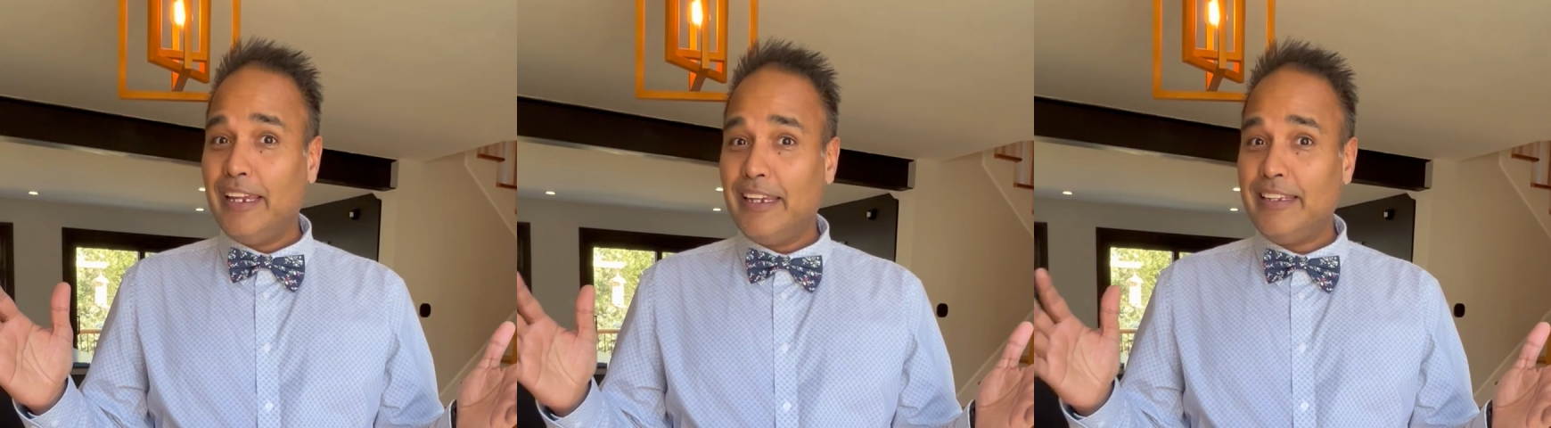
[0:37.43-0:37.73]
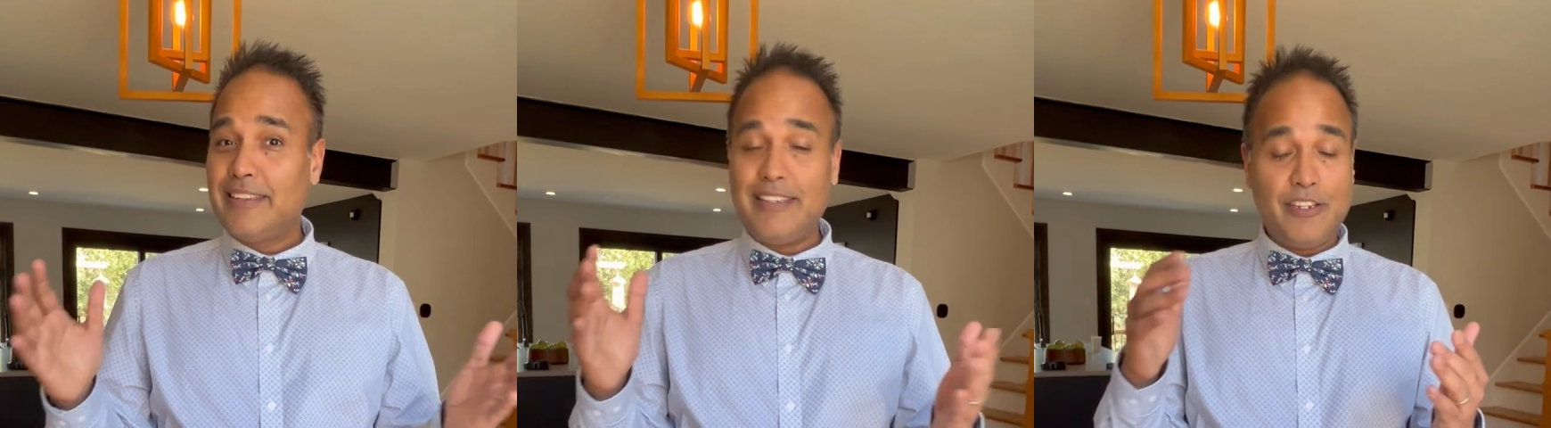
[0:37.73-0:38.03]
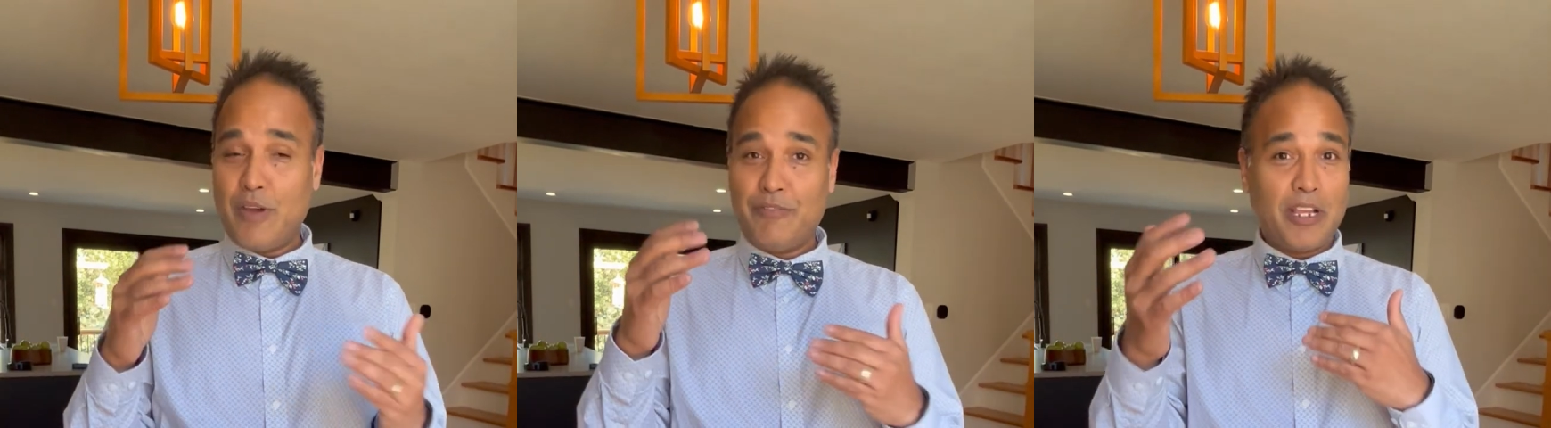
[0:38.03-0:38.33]

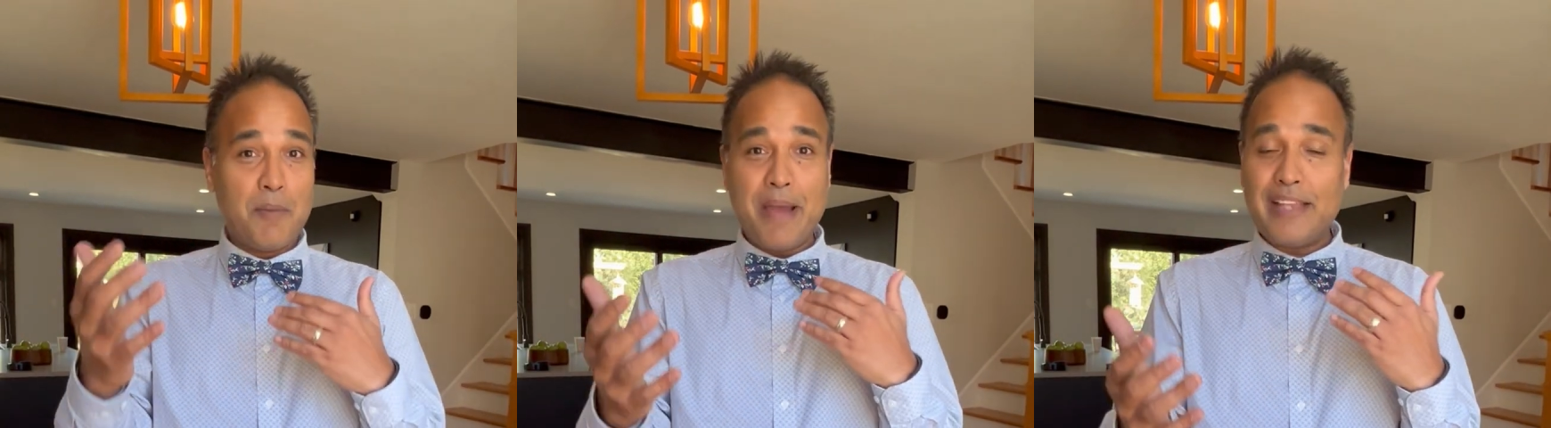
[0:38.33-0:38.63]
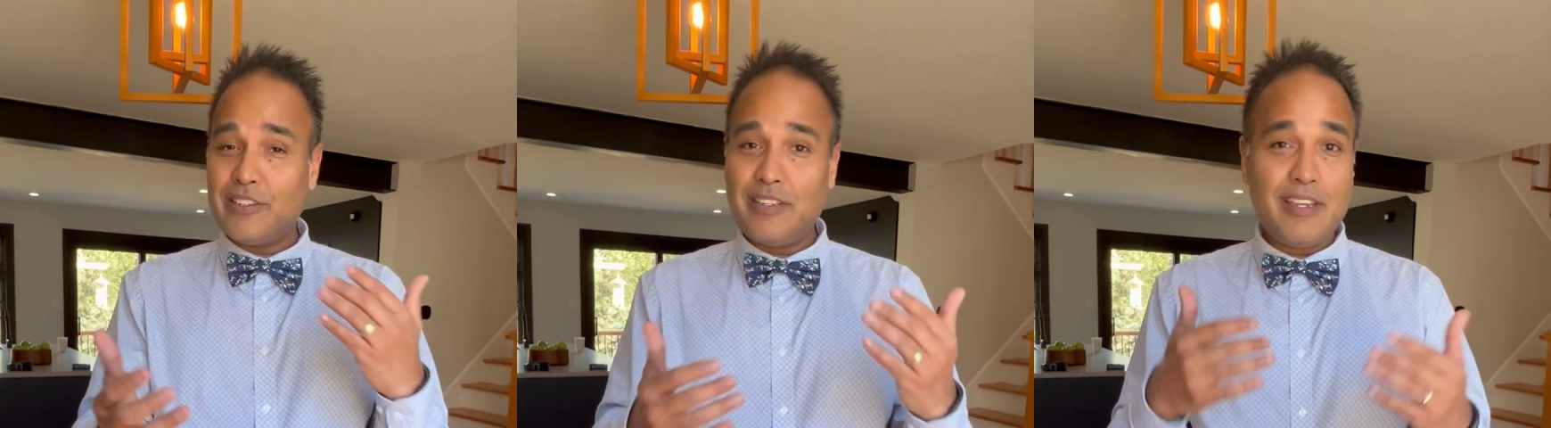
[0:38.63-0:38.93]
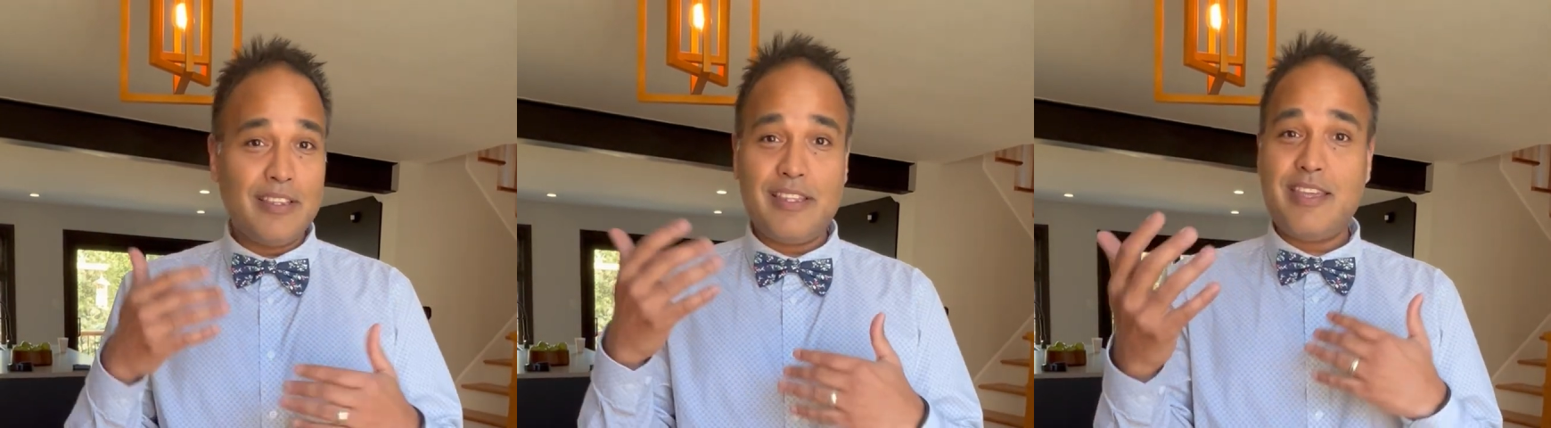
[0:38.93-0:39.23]
You have the capacity
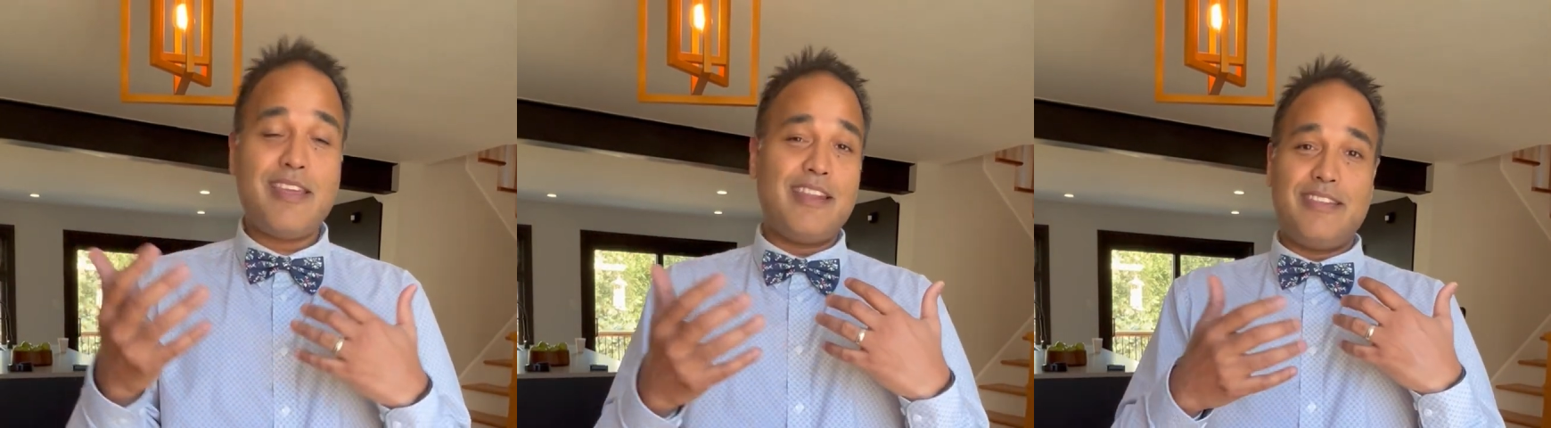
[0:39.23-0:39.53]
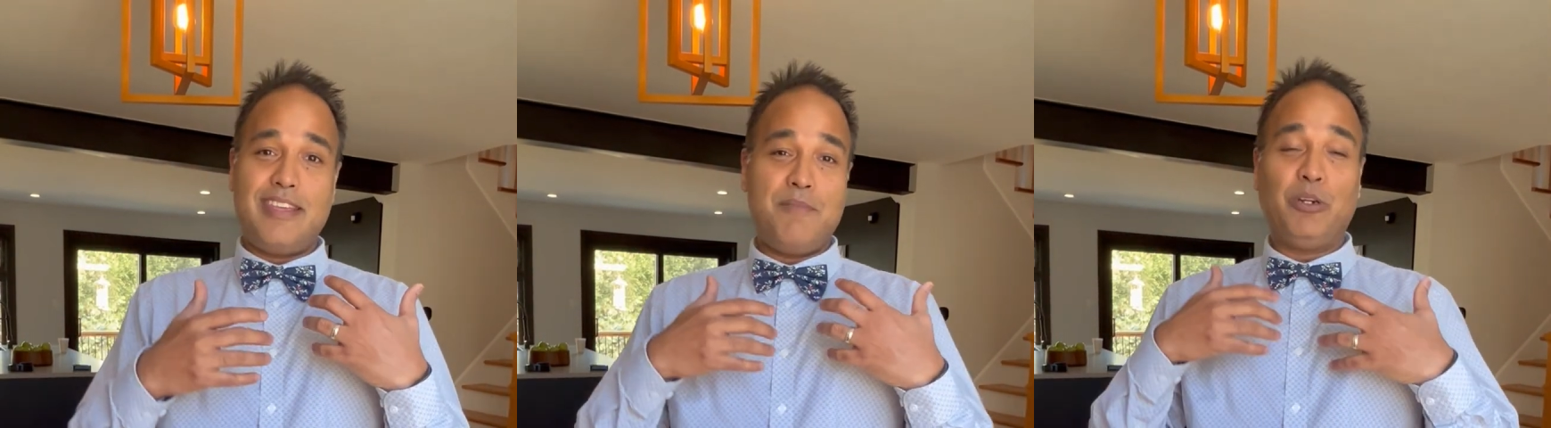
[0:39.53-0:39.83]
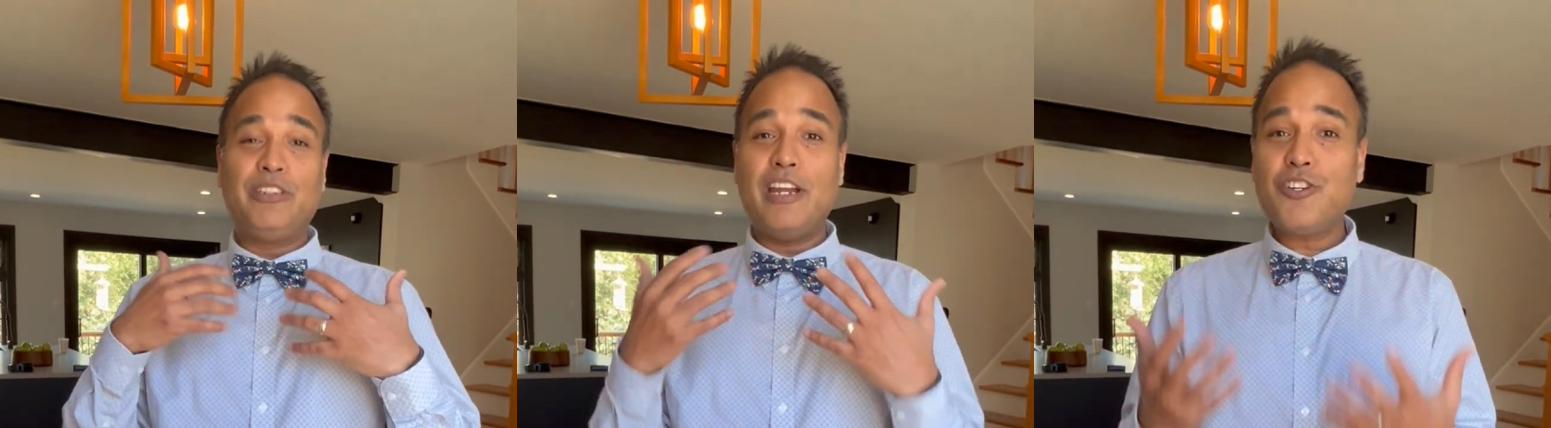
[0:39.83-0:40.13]
and the
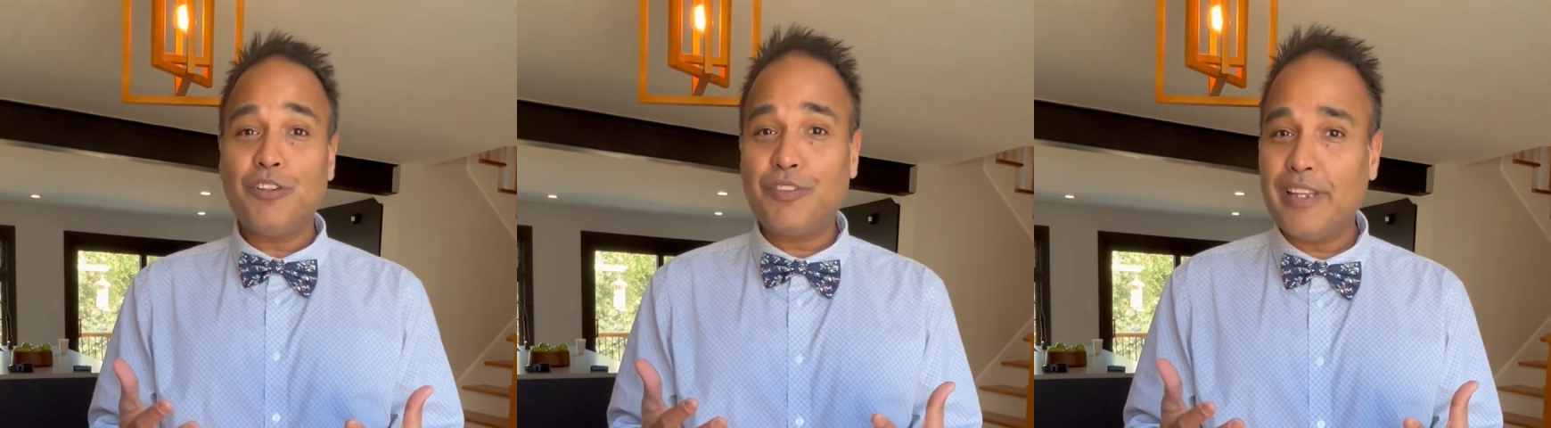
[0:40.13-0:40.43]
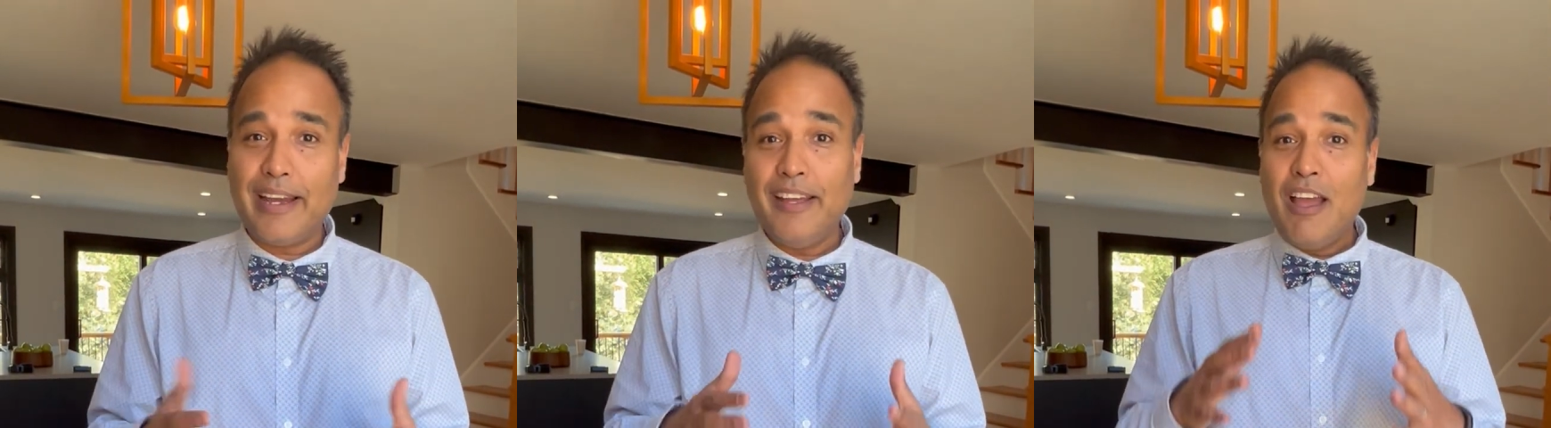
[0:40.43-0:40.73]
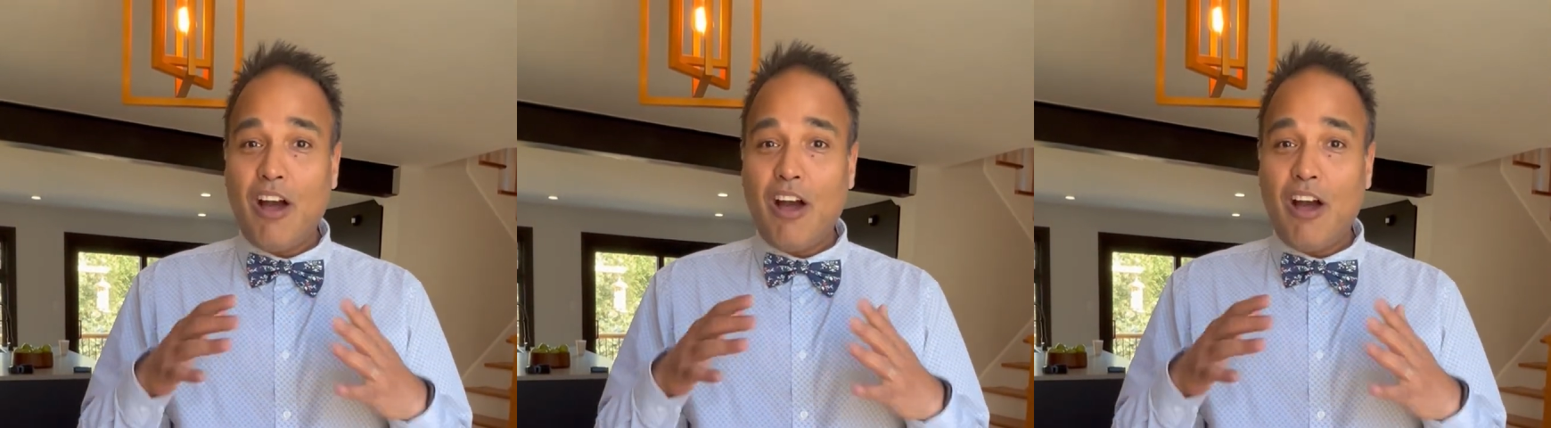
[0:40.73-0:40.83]
potential for that.